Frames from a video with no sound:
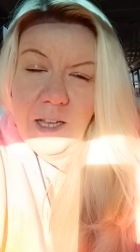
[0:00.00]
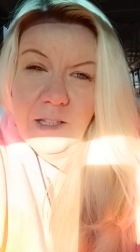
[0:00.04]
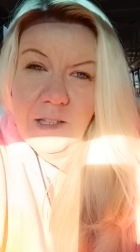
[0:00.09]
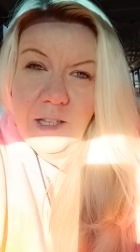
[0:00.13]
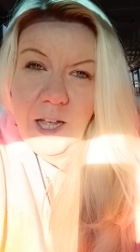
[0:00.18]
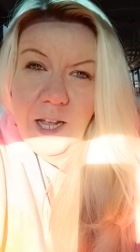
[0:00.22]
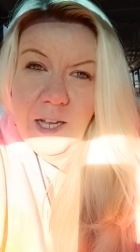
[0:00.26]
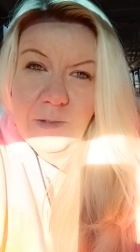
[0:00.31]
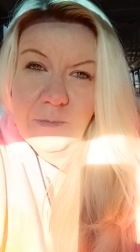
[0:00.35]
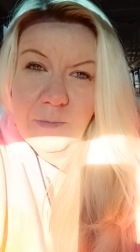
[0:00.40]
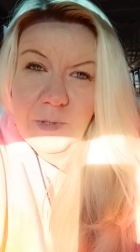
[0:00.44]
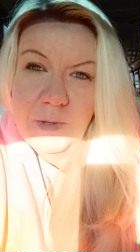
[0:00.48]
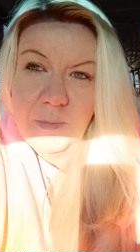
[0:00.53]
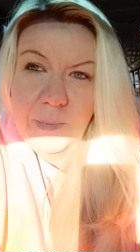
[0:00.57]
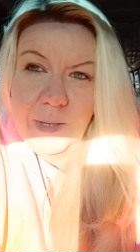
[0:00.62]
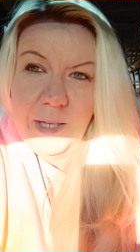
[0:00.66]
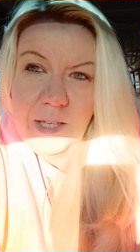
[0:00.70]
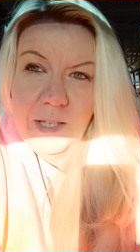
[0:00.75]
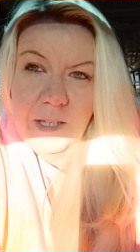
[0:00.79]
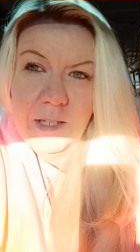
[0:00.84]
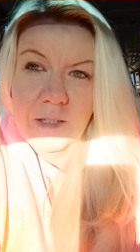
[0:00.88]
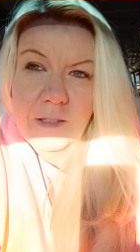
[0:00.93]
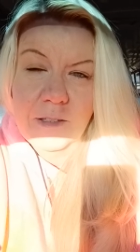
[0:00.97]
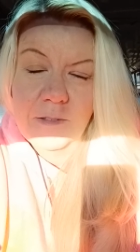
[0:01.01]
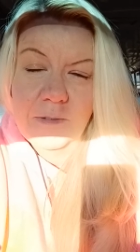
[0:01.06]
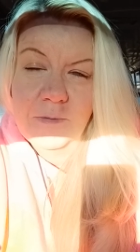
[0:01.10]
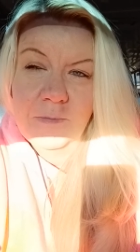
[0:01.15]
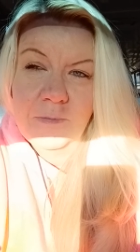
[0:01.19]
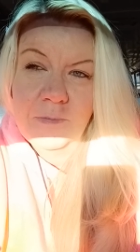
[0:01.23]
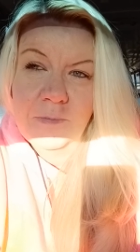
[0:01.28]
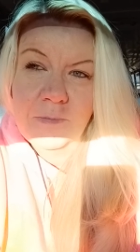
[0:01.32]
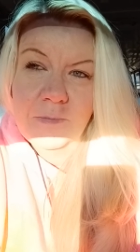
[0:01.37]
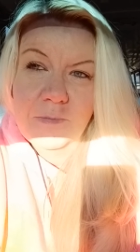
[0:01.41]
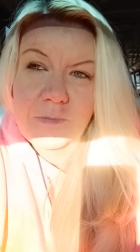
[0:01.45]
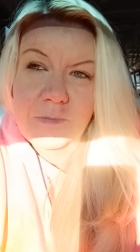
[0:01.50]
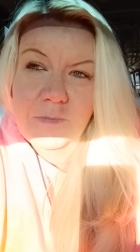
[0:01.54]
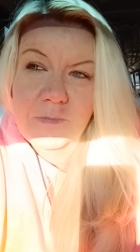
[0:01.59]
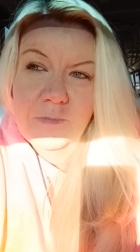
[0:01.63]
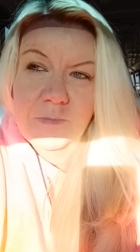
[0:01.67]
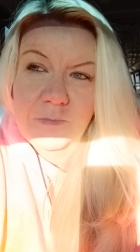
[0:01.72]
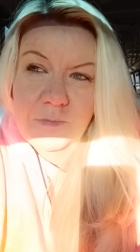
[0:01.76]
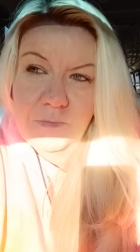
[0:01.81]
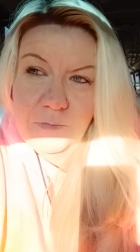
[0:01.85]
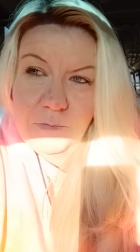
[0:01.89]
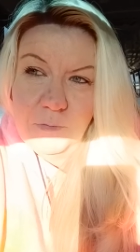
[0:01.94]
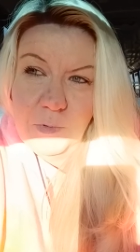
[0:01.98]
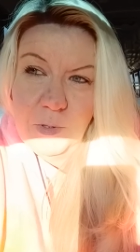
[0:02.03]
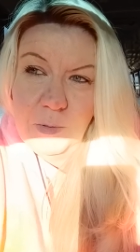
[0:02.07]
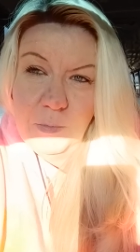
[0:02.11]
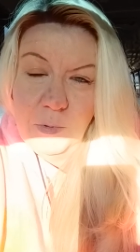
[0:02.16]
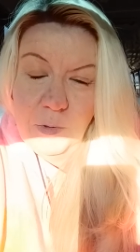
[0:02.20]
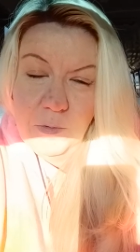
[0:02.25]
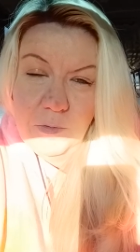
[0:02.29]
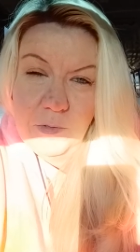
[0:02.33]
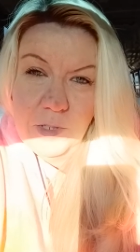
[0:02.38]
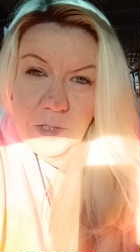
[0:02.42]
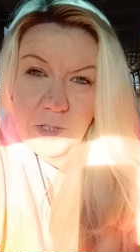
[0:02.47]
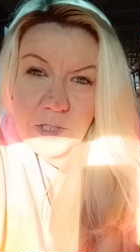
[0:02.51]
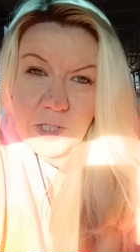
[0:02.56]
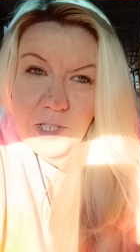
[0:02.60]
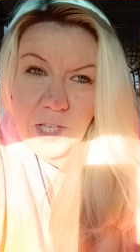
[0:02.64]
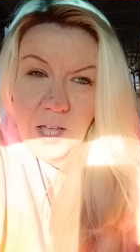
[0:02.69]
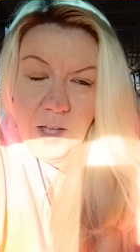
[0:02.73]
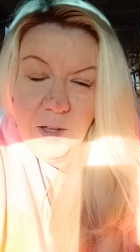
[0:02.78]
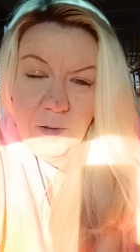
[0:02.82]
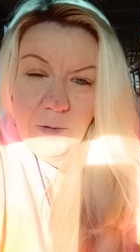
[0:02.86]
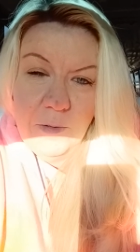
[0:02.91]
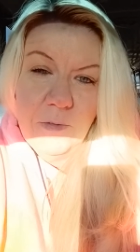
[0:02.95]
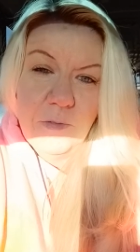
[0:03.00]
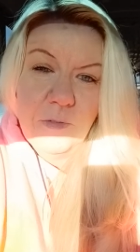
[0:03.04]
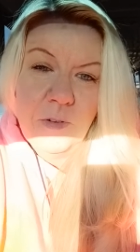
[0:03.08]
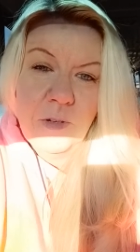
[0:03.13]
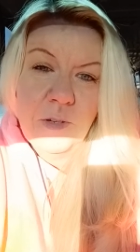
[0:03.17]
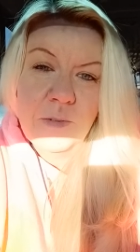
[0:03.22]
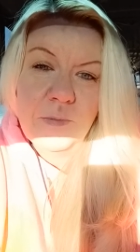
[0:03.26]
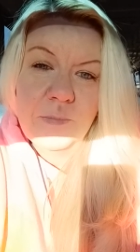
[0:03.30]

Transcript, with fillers: align with me. Remove yourself.